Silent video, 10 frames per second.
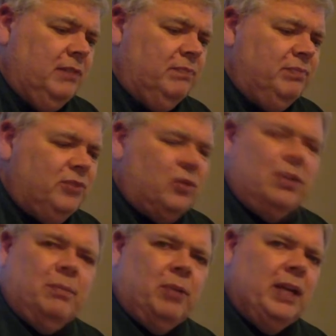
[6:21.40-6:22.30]
sort
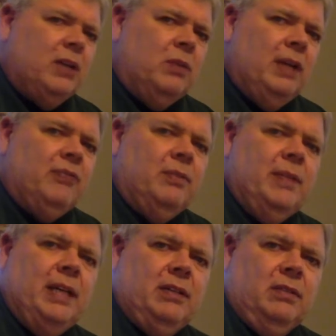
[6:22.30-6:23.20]
of break away from
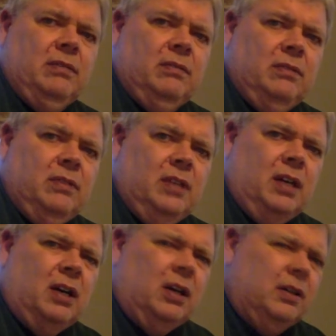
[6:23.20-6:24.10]
that
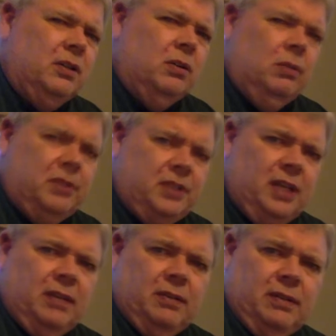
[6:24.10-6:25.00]
hard gold
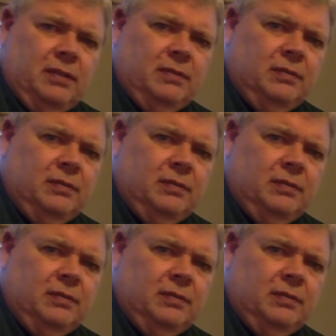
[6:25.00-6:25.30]
standard